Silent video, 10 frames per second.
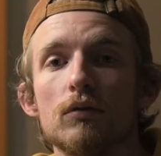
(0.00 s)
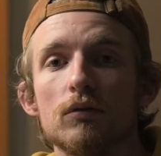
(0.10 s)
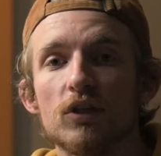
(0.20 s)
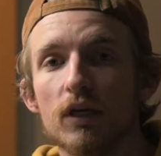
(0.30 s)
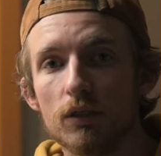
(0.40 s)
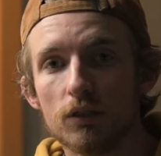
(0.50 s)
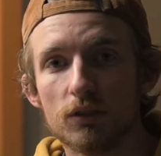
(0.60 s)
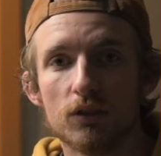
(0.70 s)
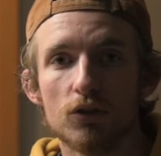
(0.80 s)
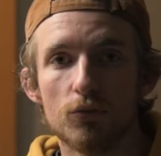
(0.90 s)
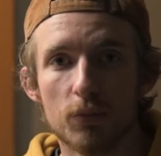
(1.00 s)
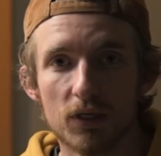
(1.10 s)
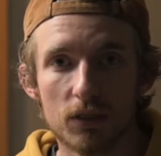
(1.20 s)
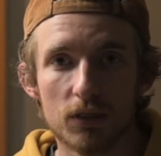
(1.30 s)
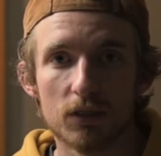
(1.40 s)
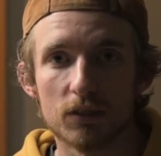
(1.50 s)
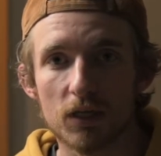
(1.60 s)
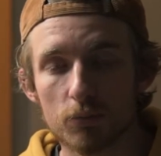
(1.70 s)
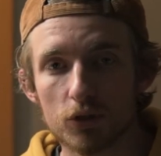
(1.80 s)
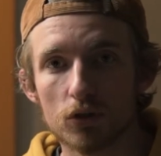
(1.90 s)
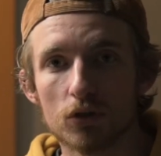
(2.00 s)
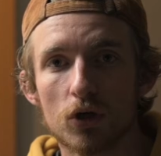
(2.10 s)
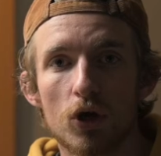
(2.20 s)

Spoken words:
changes in humidity and temperature